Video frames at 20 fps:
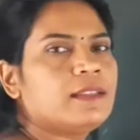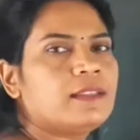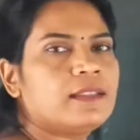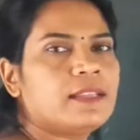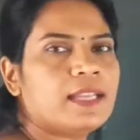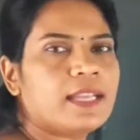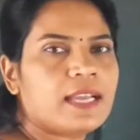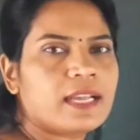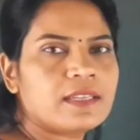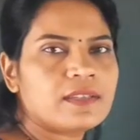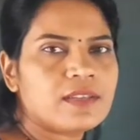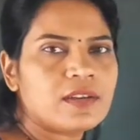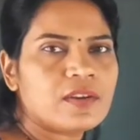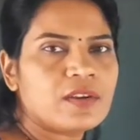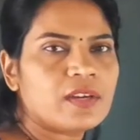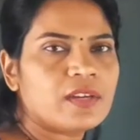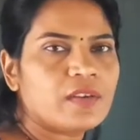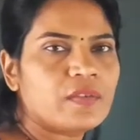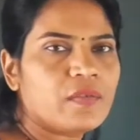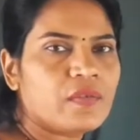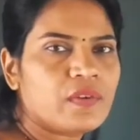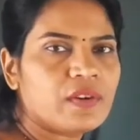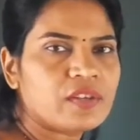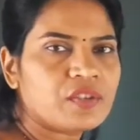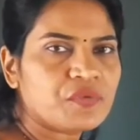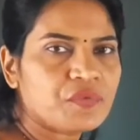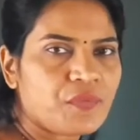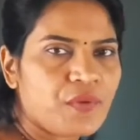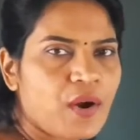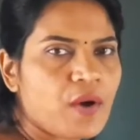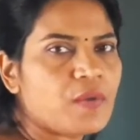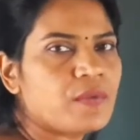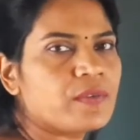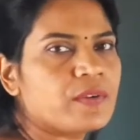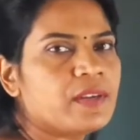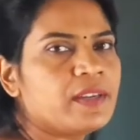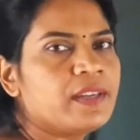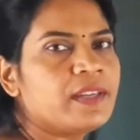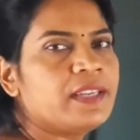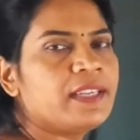they are generally first found
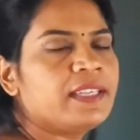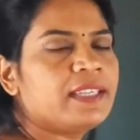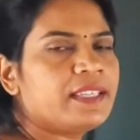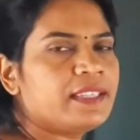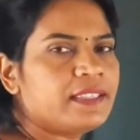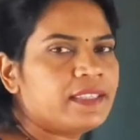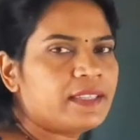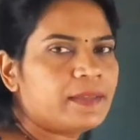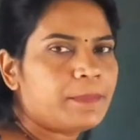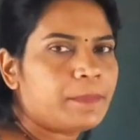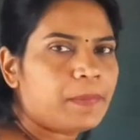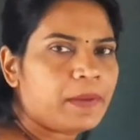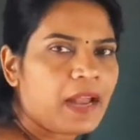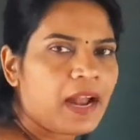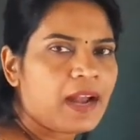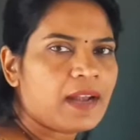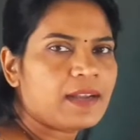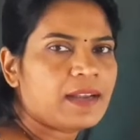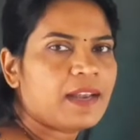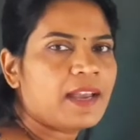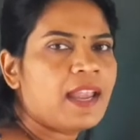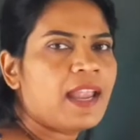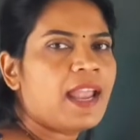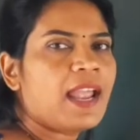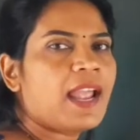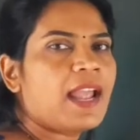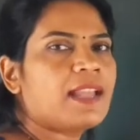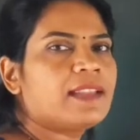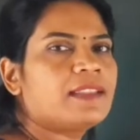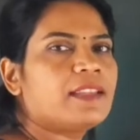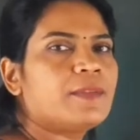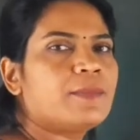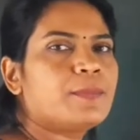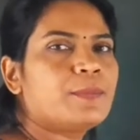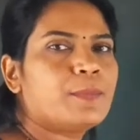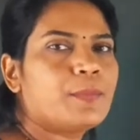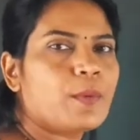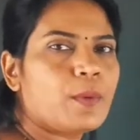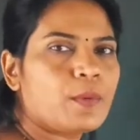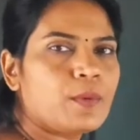in the plant and they
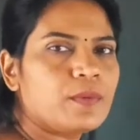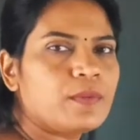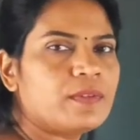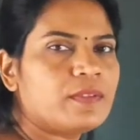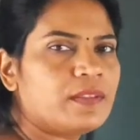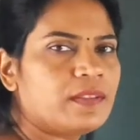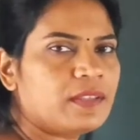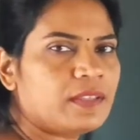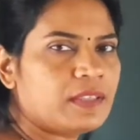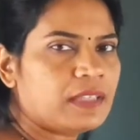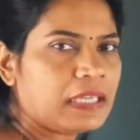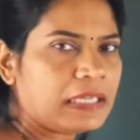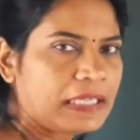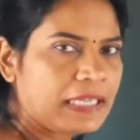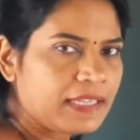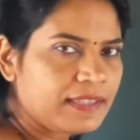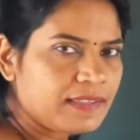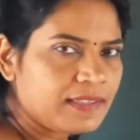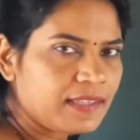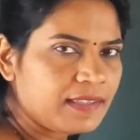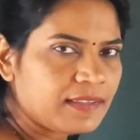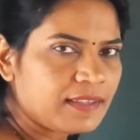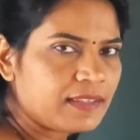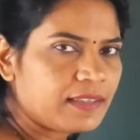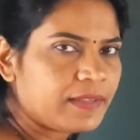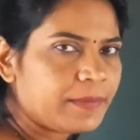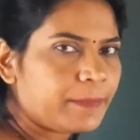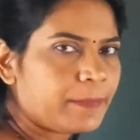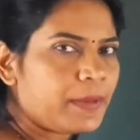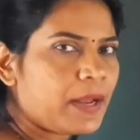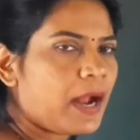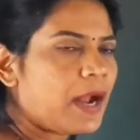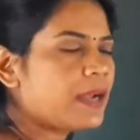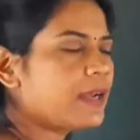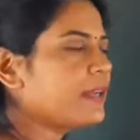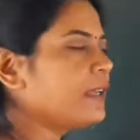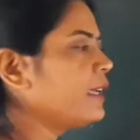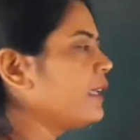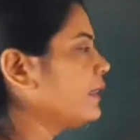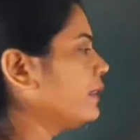produce the disease in the
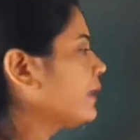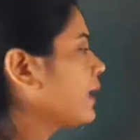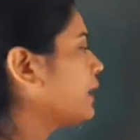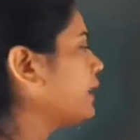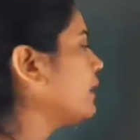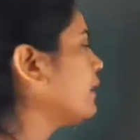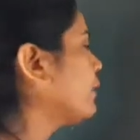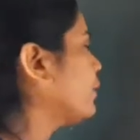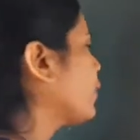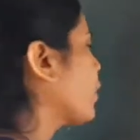plant that is